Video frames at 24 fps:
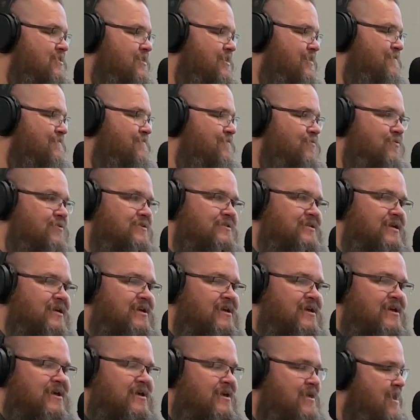Looking forward to
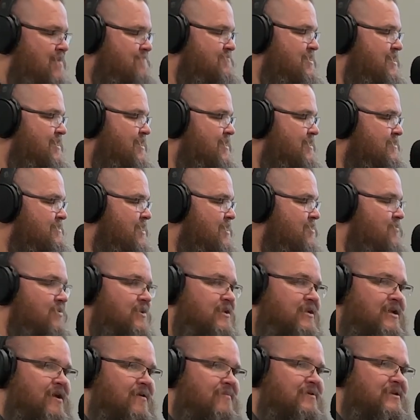everything continuing
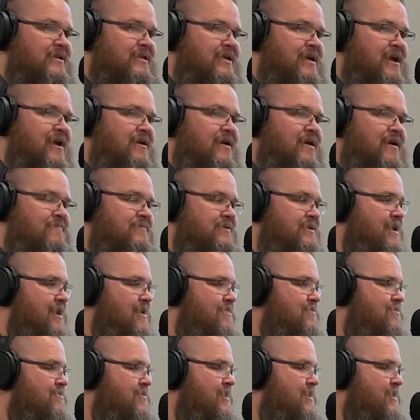to come together,